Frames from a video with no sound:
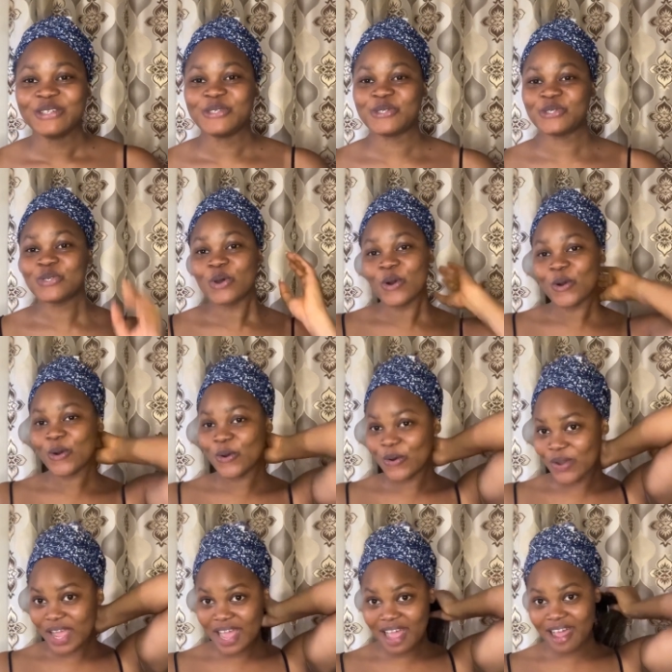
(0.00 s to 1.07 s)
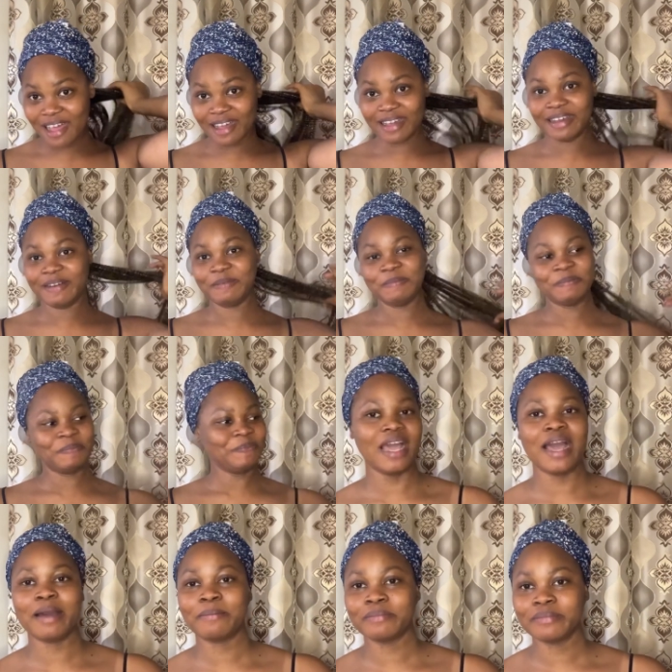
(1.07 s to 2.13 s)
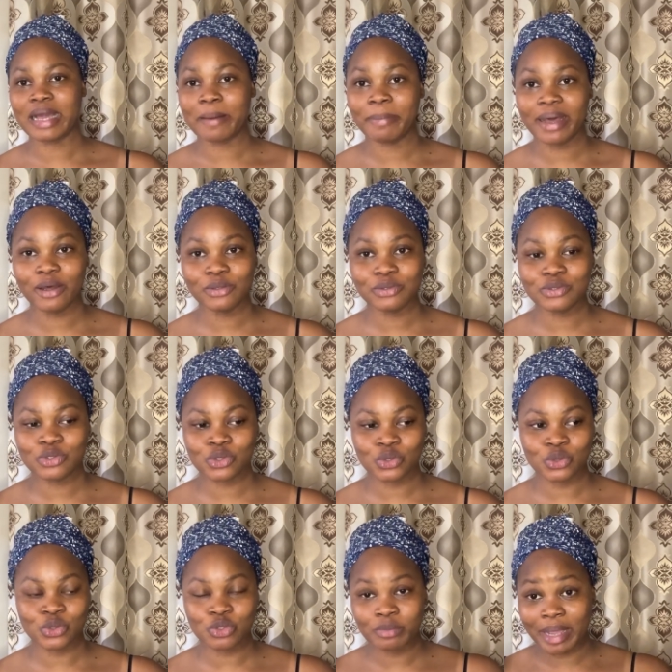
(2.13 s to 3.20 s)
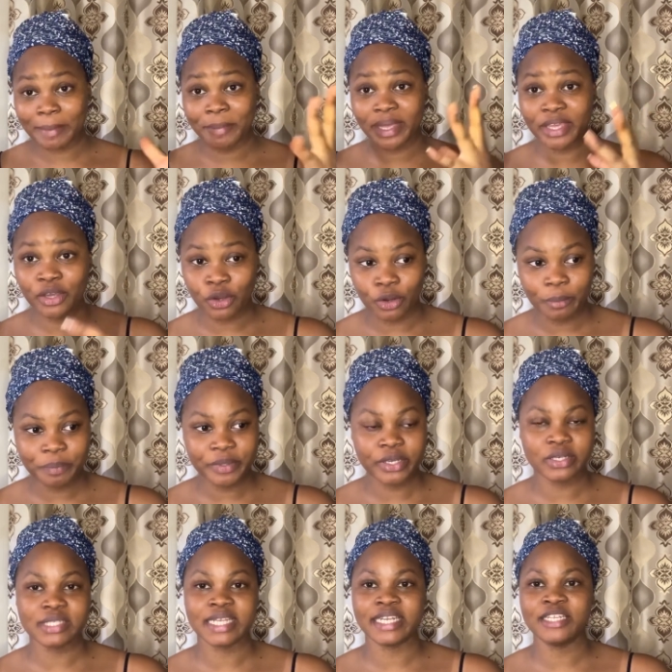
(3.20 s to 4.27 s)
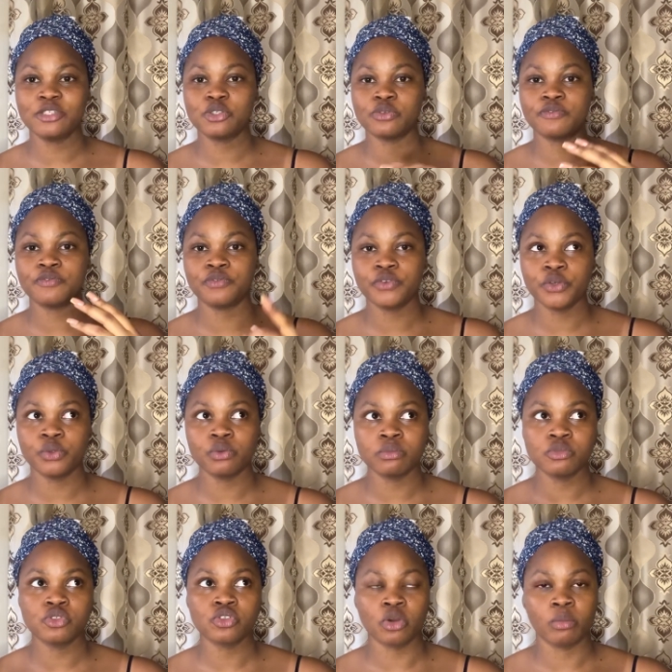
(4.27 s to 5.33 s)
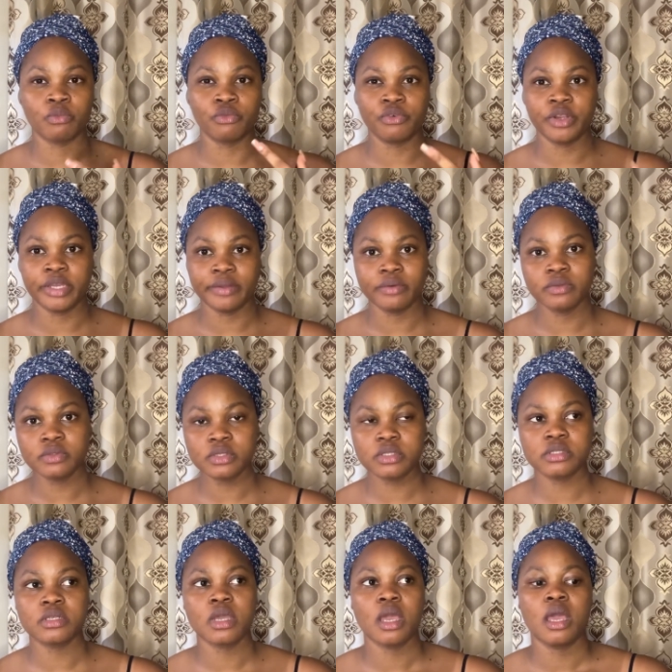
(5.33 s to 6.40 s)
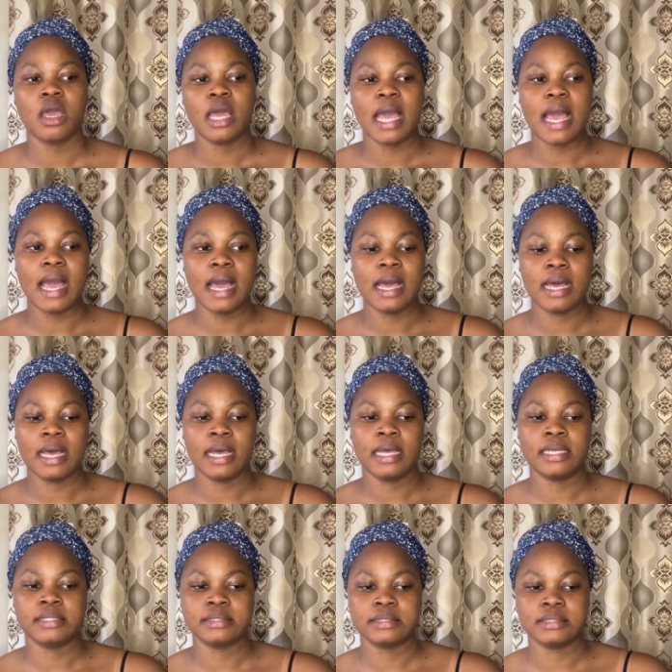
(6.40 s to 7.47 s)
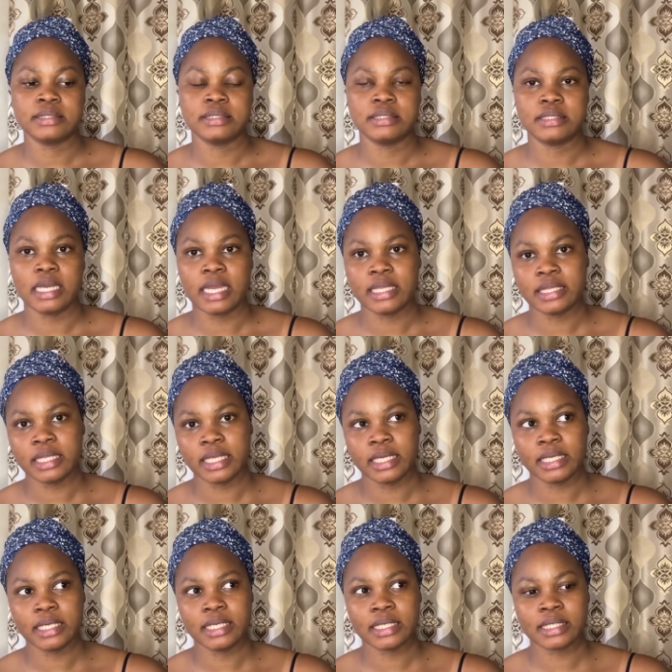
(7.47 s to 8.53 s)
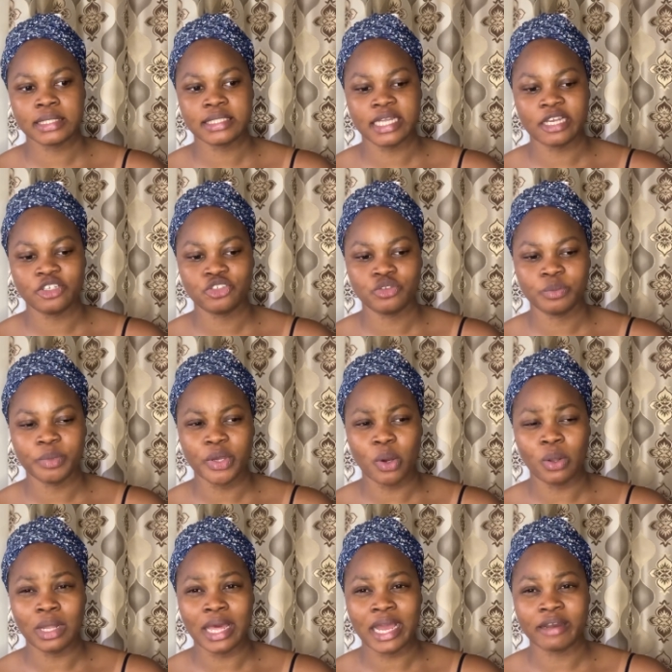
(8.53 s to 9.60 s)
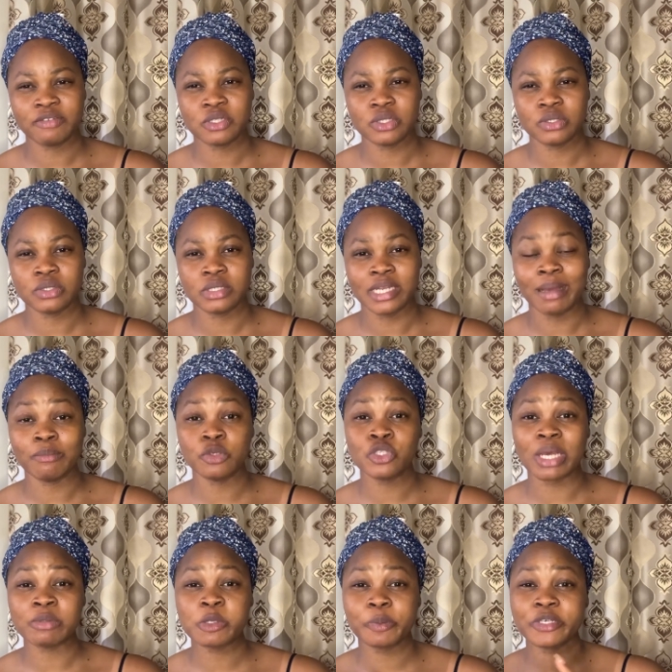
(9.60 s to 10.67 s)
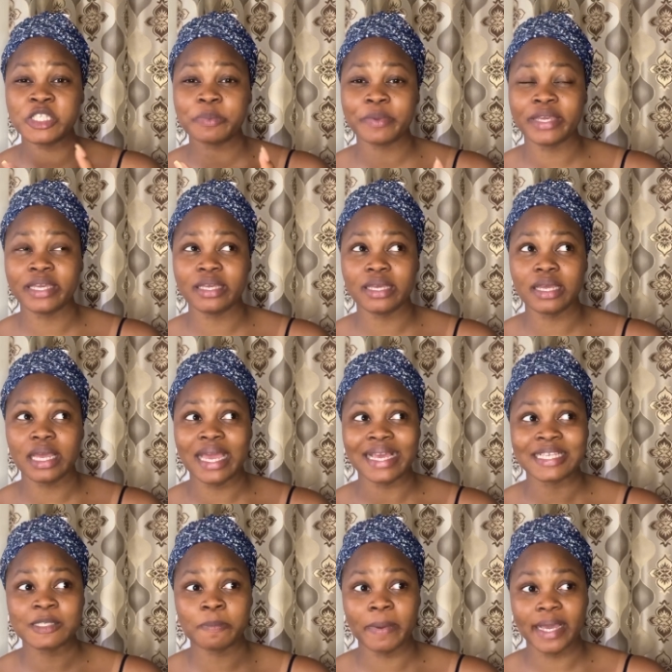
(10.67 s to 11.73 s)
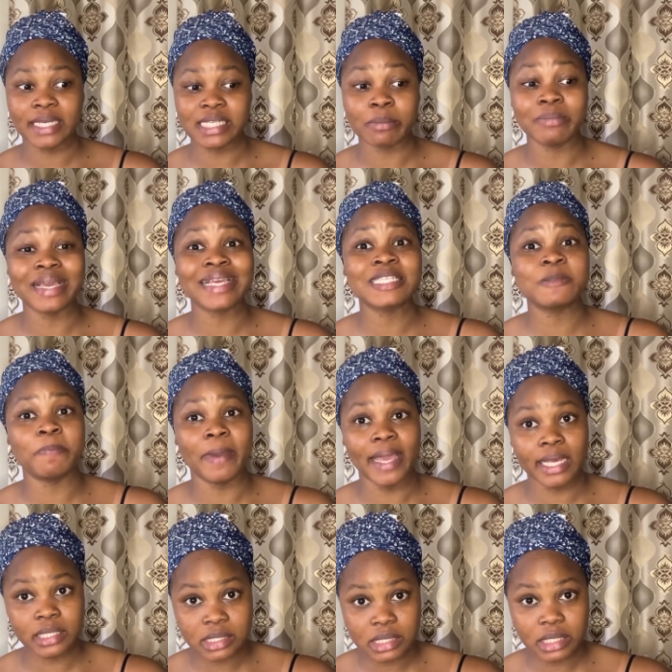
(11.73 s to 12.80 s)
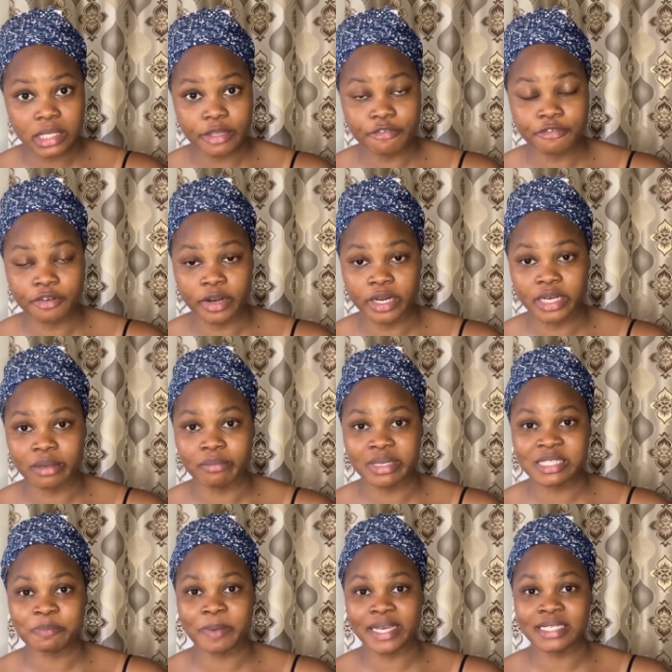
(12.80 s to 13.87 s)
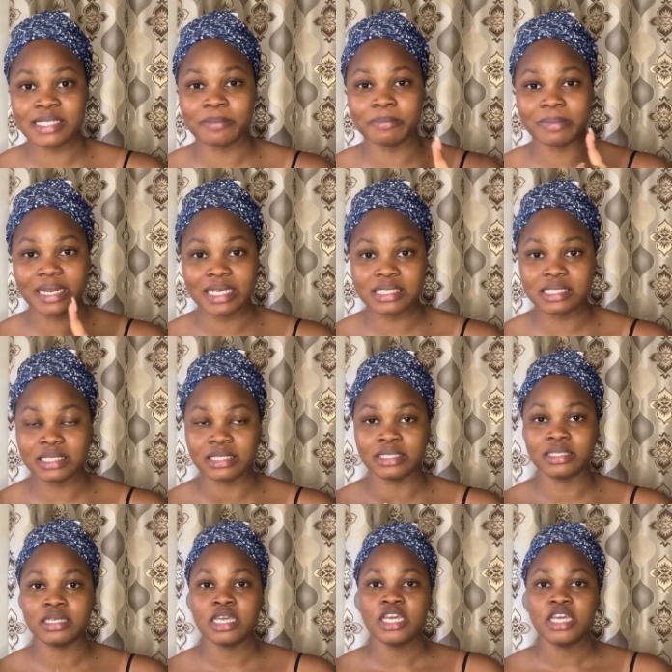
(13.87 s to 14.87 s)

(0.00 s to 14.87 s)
so um i'm about to do my makeup because i need to film some reels and i think that should be all i have to do today i'm, I'm supposed to be expect i'm expecting a friend i'm expecting blessing